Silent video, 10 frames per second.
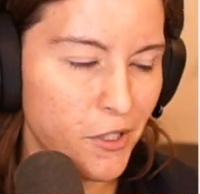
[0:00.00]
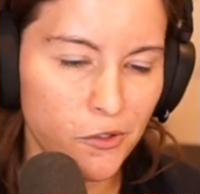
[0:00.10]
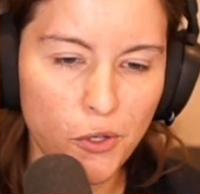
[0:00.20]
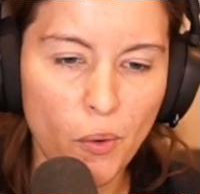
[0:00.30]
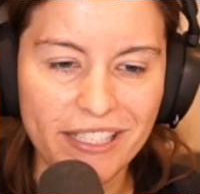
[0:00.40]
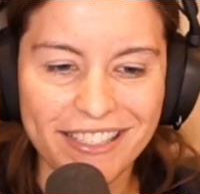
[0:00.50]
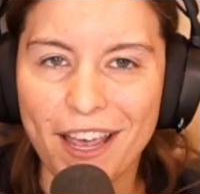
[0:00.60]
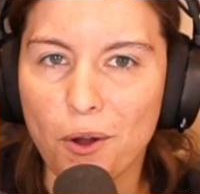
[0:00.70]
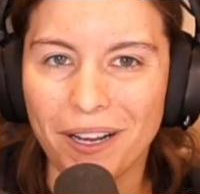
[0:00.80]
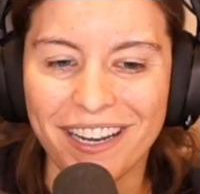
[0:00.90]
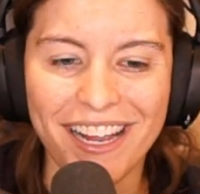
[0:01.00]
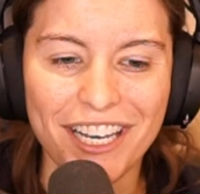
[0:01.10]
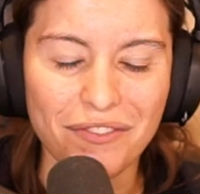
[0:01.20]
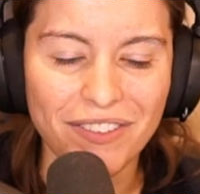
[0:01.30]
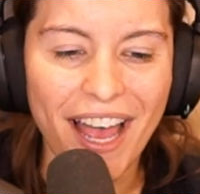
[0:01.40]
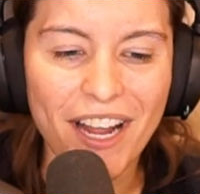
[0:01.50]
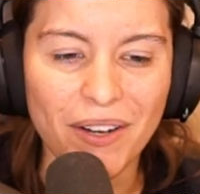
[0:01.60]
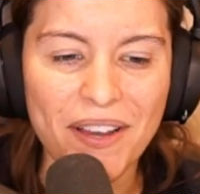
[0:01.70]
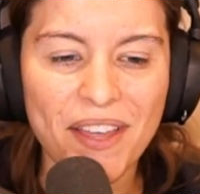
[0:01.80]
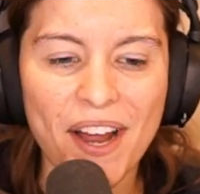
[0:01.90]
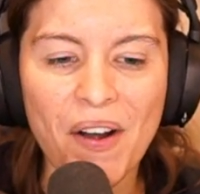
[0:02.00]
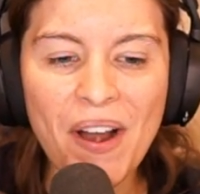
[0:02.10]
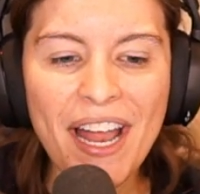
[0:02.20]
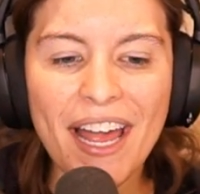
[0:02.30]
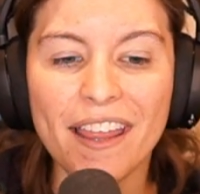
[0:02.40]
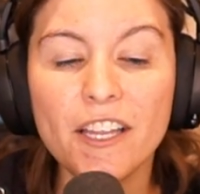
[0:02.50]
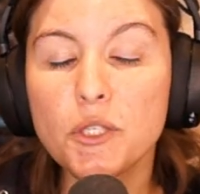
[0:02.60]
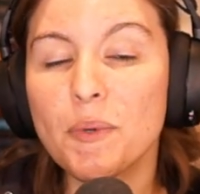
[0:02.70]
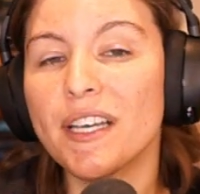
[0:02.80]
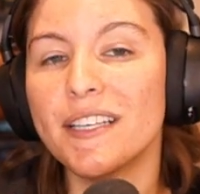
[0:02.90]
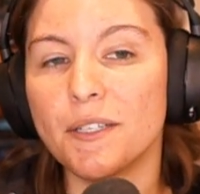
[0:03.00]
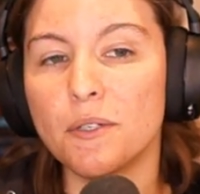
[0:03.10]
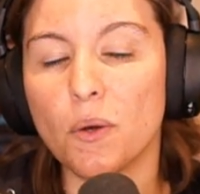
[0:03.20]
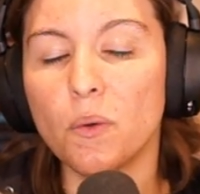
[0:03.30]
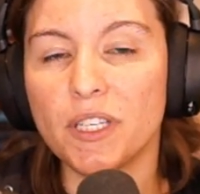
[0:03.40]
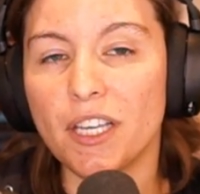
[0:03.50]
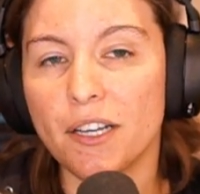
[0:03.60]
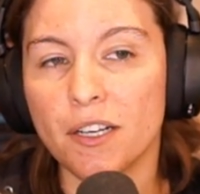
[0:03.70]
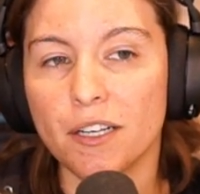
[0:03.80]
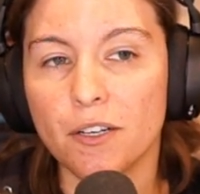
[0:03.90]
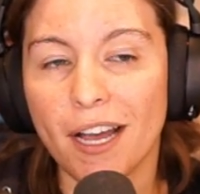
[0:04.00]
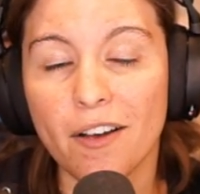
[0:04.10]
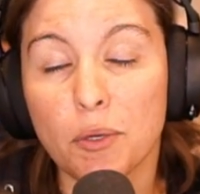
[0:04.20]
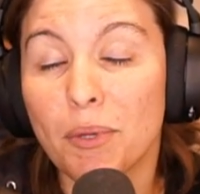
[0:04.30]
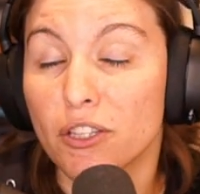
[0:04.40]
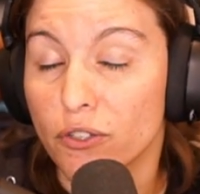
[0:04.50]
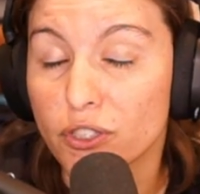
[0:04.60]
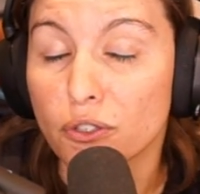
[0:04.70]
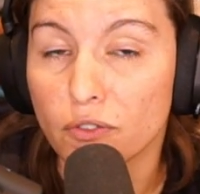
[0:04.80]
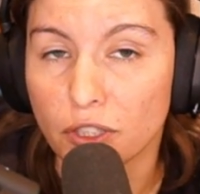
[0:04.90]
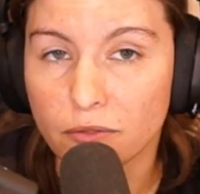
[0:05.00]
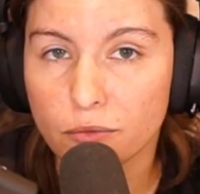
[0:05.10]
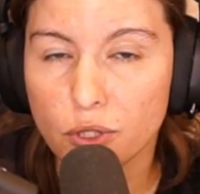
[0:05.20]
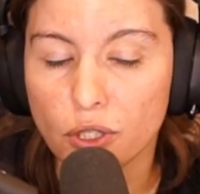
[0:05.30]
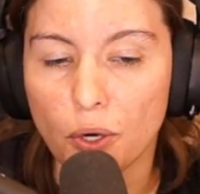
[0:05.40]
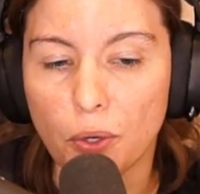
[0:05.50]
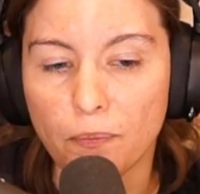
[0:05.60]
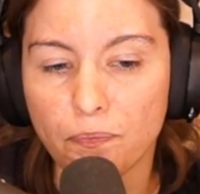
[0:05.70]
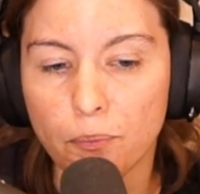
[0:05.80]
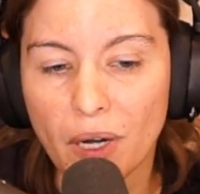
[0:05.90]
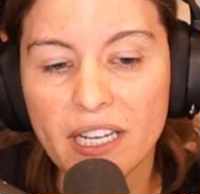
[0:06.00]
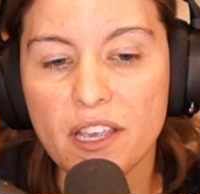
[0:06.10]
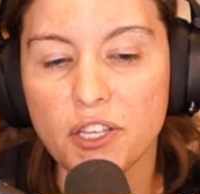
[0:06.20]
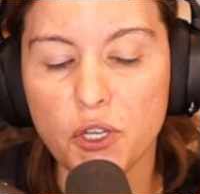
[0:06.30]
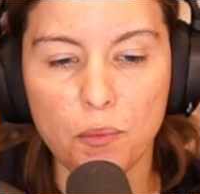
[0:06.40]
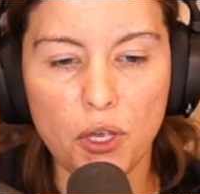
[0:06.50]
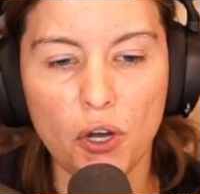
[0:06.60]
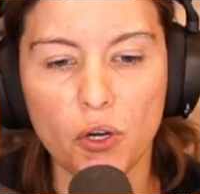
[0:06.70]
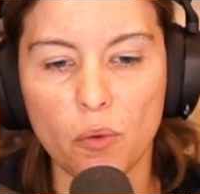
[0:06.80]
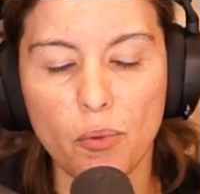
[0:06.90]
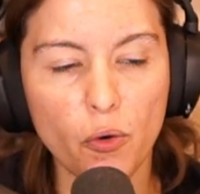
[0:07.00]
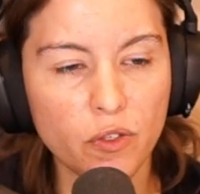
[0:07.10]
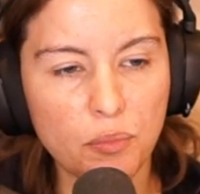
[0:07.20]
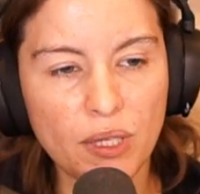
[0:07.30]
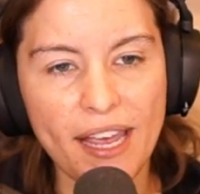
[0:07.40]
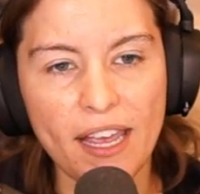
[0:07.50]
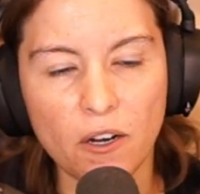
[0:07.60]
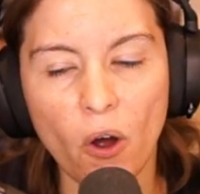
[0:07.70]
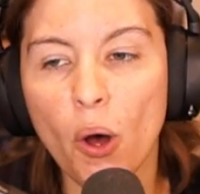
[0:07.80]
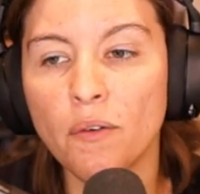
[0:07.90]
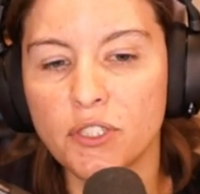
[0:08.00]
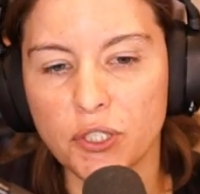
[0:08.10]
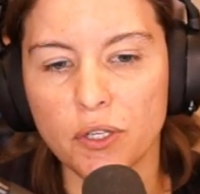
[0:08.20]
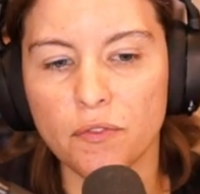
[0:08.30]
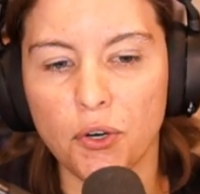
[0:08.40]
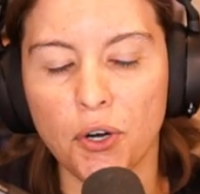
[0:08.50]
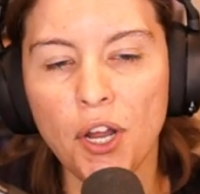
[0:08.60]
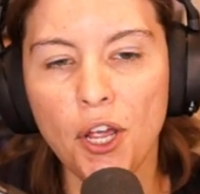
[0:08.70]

USA or a Canadian flag right there, and that is because it was only having to play on the server. So Bunny and Gumiho both played off server,